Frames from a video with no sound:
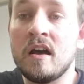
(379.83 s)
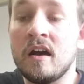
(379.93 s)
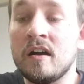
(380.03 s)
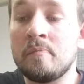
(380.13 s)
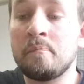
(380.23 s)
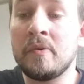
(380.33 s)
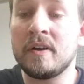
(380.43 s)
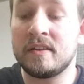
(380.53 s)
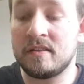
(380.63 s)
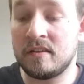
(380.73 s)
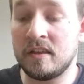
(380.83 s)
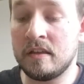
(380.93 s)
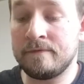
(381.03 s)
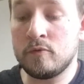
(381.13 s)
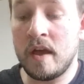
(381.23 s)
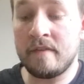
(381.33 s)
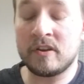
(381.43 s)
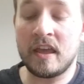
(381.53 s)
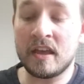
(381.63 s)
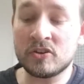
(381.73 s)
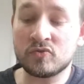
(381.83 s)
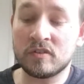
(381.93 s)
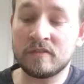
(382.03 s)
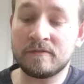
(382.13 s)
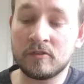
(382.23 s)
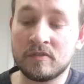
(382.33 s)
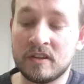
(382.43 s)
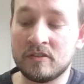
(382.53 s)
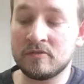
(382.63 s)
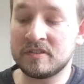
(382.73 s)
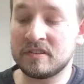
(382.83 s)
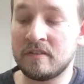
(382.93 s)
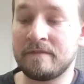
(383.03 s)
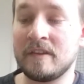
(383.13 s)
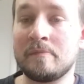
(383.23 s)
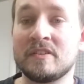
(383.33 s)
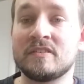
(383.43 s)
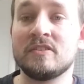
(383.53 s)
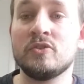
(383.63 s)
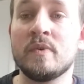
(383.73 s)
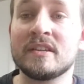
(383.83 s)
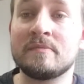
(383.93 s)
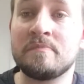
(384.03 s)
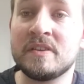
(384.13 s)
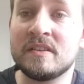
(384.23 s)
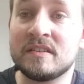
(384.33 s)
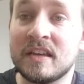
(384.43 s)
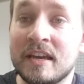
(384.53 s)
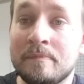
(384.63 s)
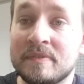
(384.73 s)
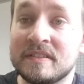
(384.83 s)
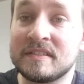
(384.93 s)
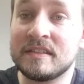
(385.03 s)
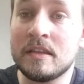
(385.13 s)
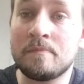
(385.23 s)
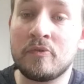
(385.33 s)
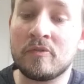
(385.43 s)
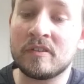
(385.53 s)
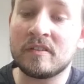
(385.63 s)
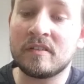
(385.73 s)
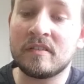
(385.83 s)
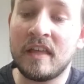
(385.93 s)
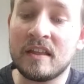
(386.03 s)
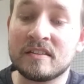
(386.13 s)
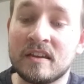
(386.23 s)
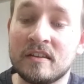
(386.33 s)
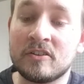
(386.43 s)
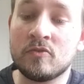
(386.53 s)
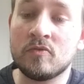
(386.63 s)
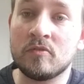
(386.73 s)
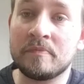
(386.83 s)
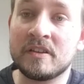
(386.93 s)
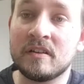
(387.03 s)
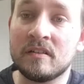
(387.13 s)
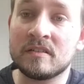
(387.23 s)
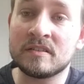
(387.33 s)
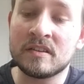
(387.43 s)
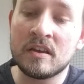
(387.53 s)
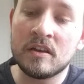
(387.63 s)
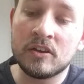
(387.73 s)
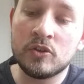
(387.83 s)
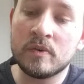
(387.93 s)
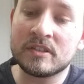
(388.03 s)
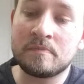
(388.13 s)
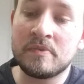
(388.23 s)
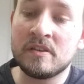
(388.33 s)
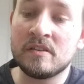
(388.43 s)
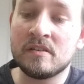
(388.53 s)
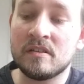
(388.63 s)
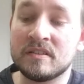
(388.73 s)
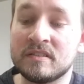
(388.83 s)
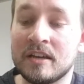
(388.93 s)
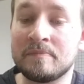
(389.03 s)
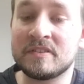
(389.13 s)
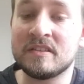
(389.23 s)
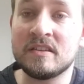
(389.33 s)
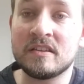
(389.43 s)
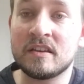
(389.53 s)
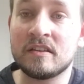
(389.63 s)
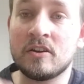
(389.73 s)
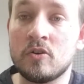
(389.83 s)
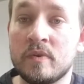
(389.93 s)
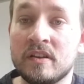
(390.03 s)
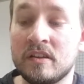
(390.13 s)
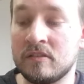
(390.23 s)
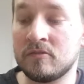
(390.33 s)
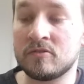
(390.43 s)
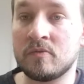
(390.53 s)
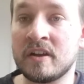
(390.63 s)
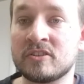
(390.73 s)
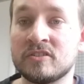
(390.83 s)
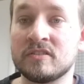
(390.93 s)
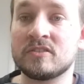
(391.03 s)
But if you have an Android phone that uses the famous USB Type-C port, that's kind of cool because USB Type-C can go in either direction.